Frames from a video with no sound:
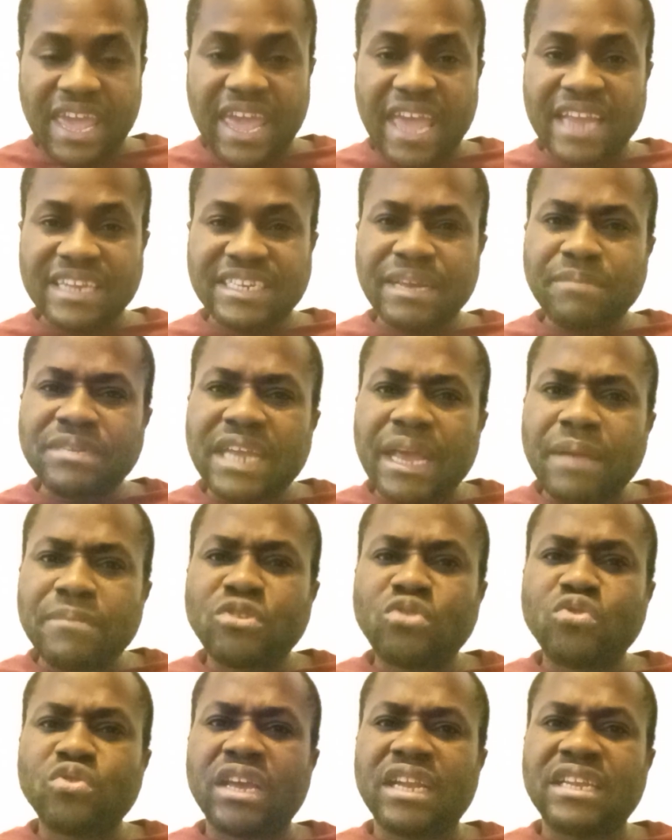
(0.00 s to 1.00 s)
And
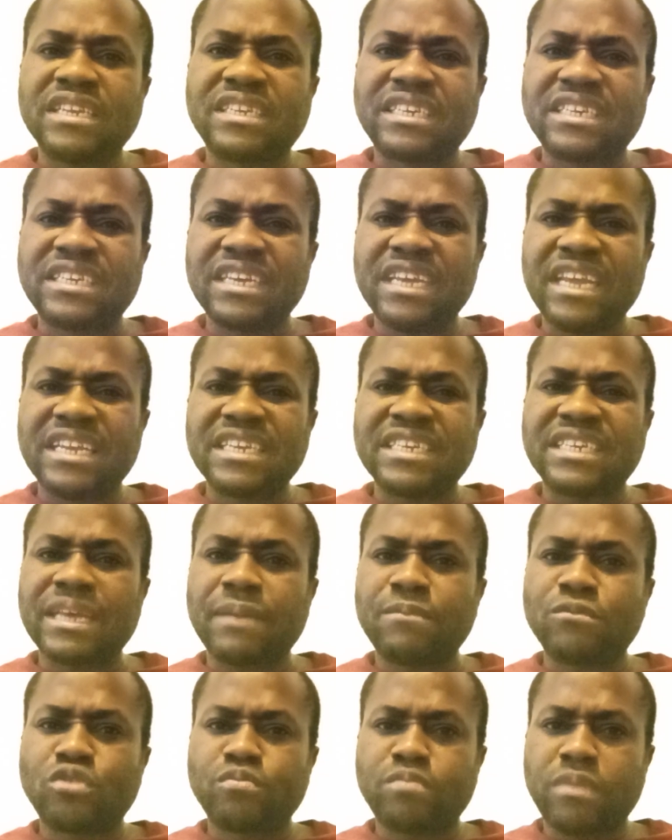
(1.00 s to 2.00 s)
sometimes you can see it in
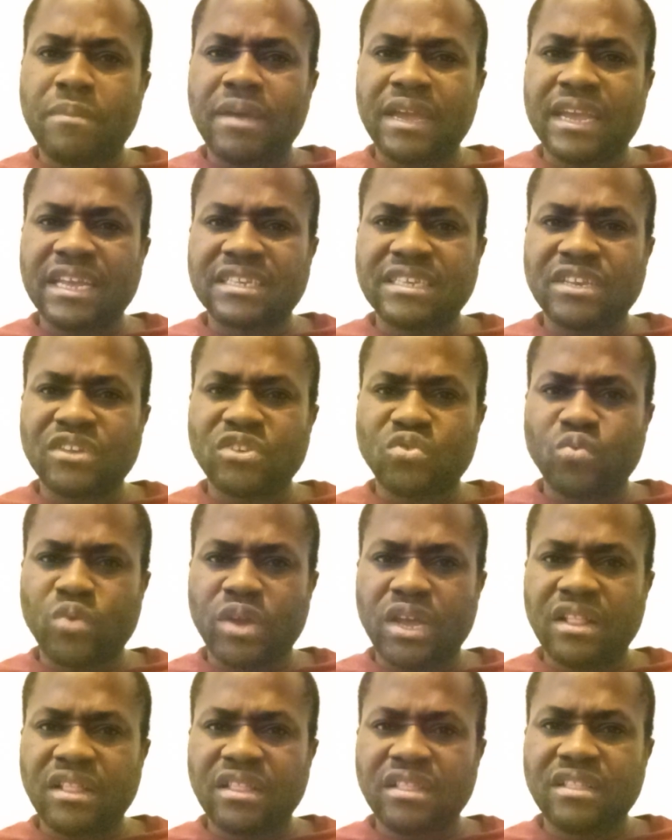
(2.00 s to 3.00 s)
some supermarkets as
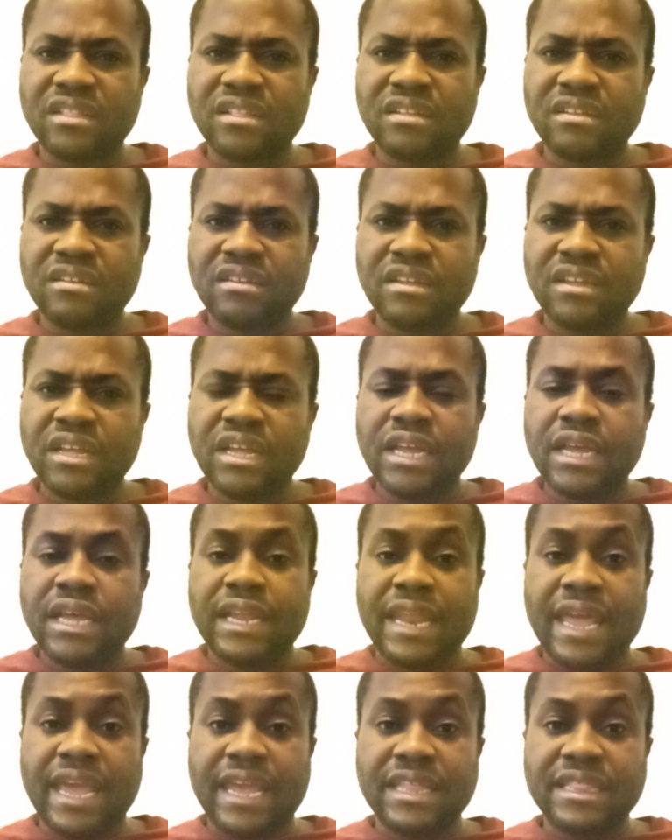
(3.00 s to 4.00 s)
well.
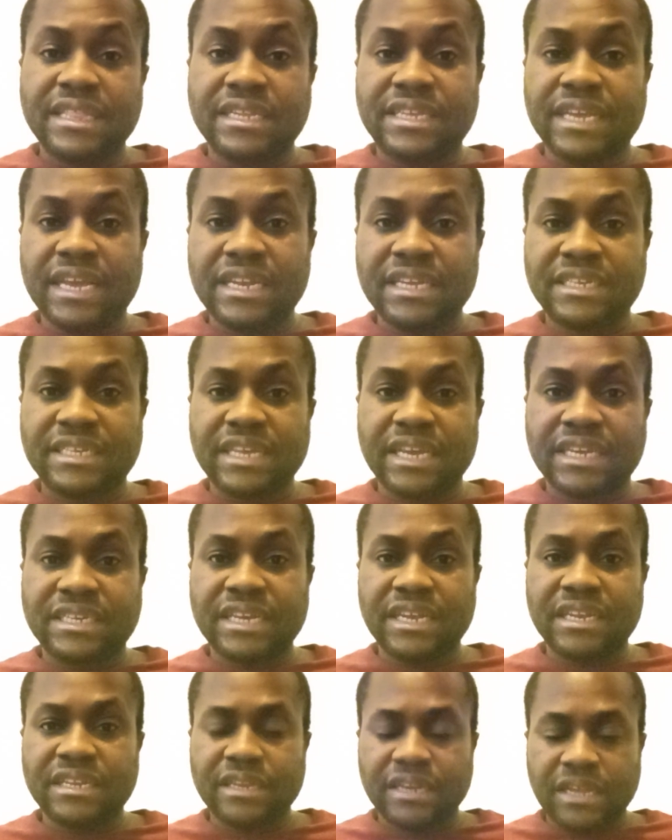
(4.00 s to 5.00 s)
Like in the deli
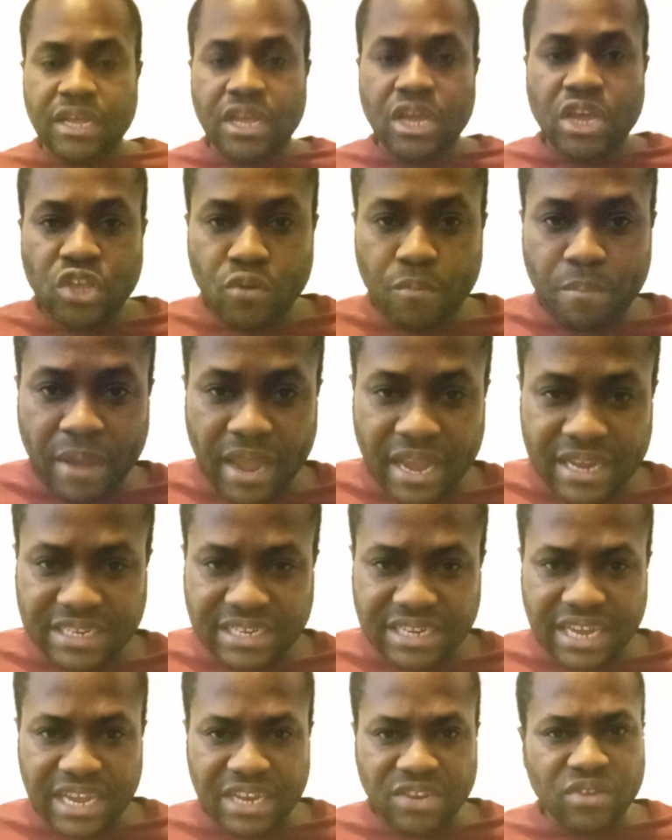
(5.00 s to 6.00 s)
section, you buy a
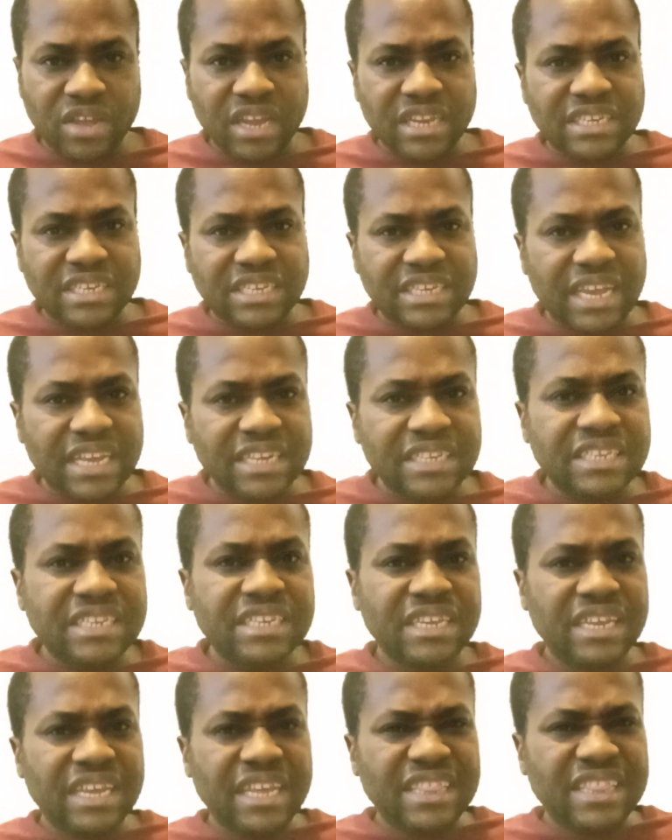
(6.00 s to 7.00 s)
chicken, you can taste
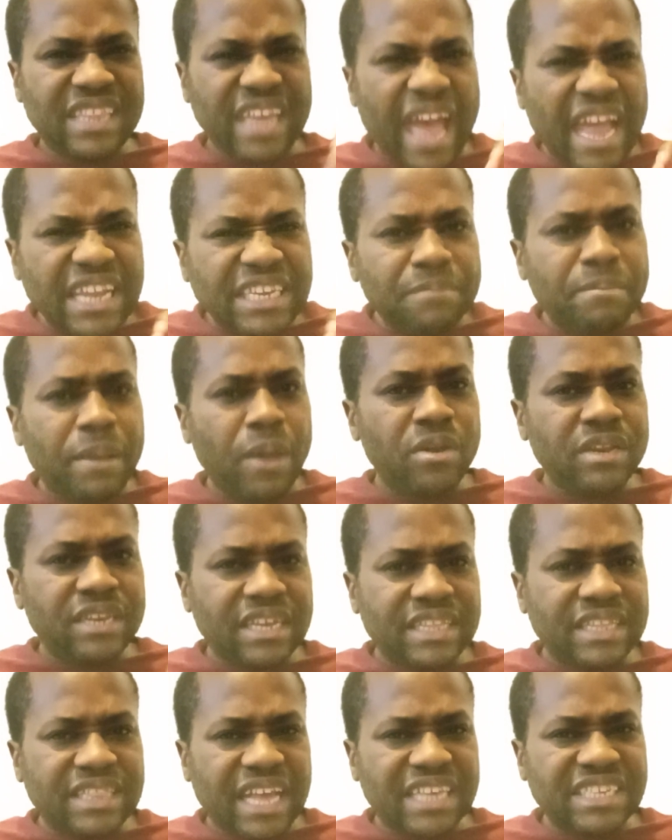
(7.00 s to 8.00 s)
the
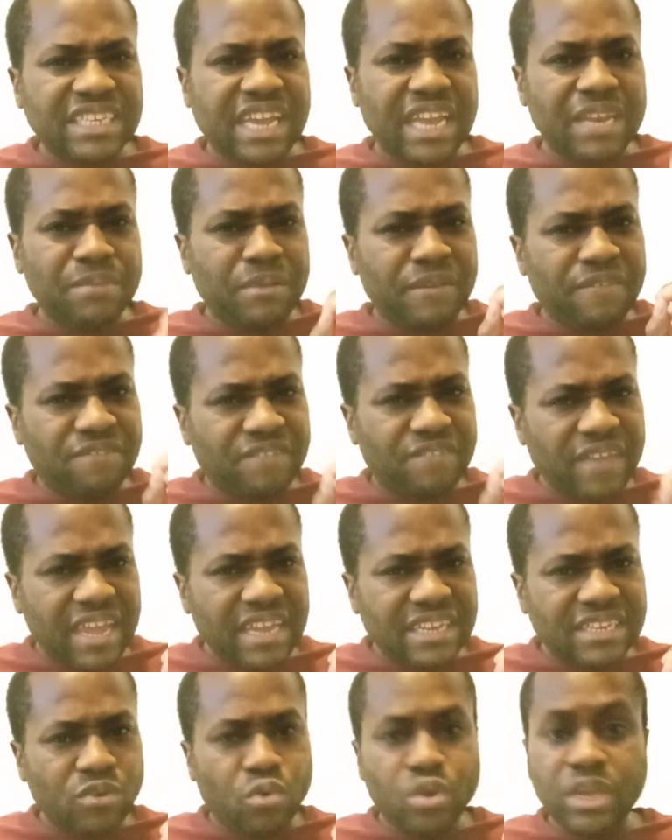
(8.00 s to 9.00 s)
antibiotic that can be
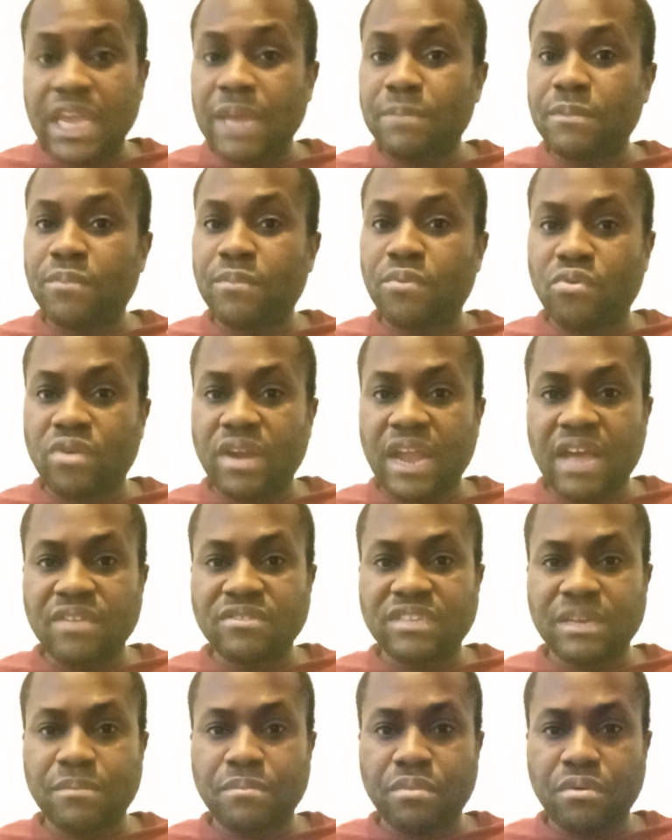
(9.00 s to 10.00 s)
faint or it can be
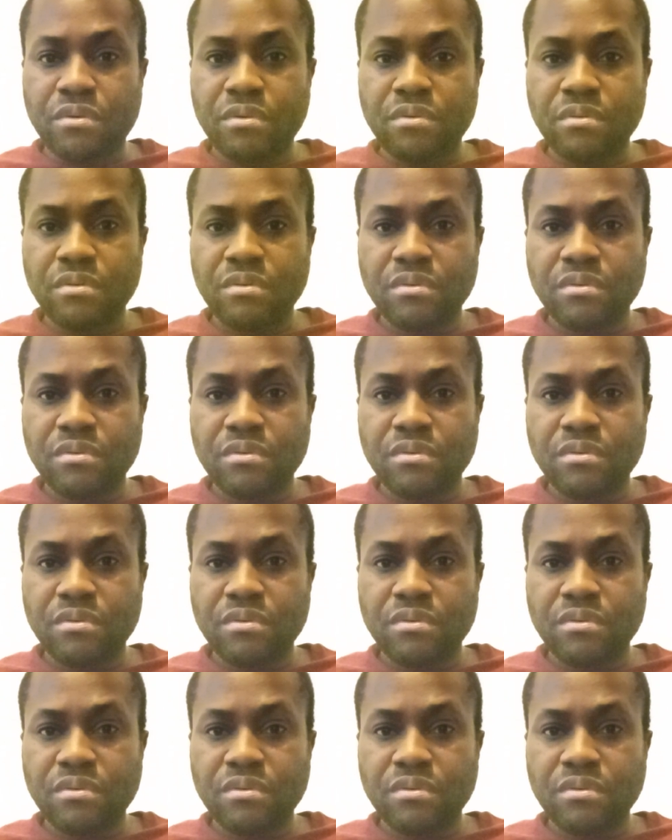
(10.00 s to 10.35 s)
pronounceable.